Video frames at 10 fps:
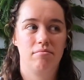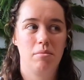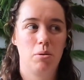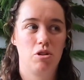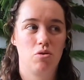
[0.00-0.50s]

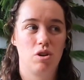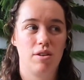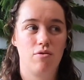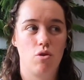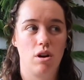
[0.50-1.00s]
maybe
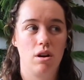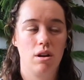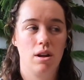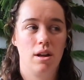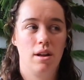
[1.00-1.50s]

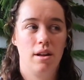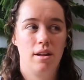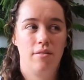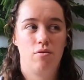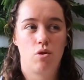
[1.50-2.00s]

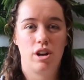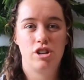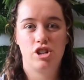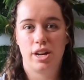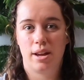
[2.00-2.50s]

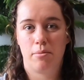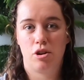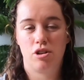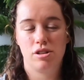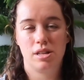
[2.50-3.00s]
4-inch
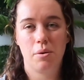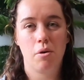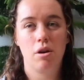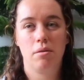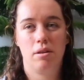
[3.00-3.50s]
diameters. They
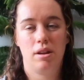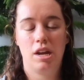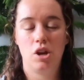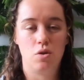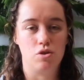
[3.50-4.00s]
weren't
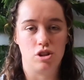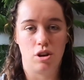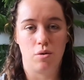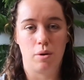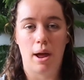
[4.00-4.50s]
huge
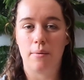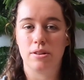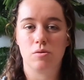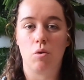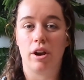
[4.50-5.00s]
though, what I
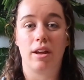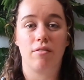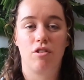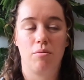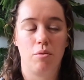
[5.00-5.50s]
was wanting
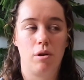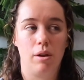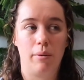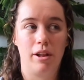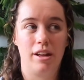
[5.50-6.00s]
from the
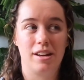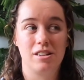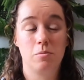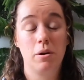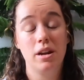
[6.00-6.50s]
Walla Walla
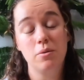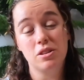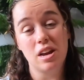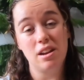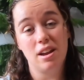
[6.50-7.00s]
onions, but it was
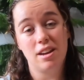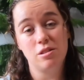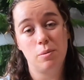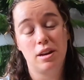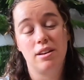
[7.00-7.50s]
kind of nice
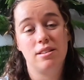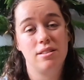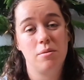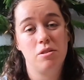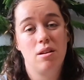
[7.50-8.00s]
because
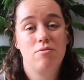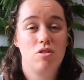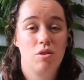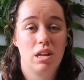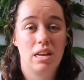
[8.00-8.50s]
sometimes
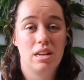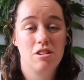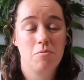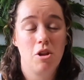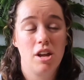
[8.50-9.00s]
you only need a
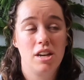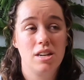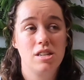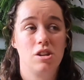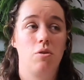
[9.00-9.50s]
small
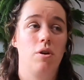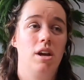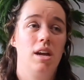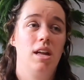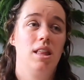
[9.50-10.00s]
onion. So
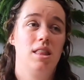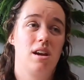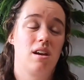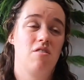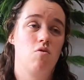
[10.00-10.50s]

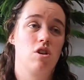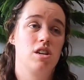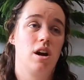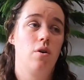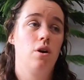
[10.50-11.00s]
that kind of worked
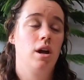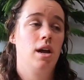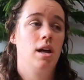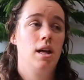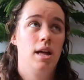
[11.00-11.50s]
out.
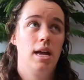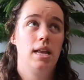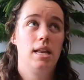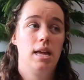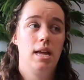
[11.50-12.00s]

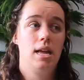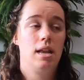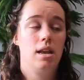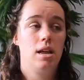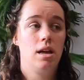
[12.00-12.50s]
And
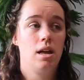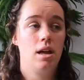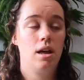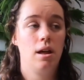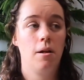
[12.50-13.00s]
then
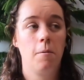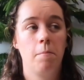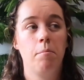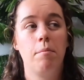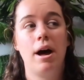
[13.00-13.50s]

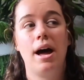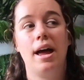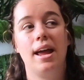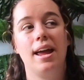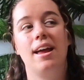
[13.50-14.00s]

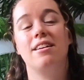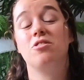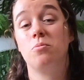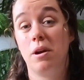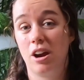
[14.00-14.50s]
my
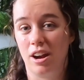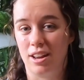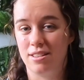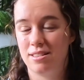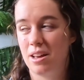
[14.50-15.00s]

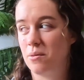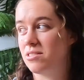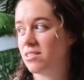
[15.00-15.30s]
asparagus, that was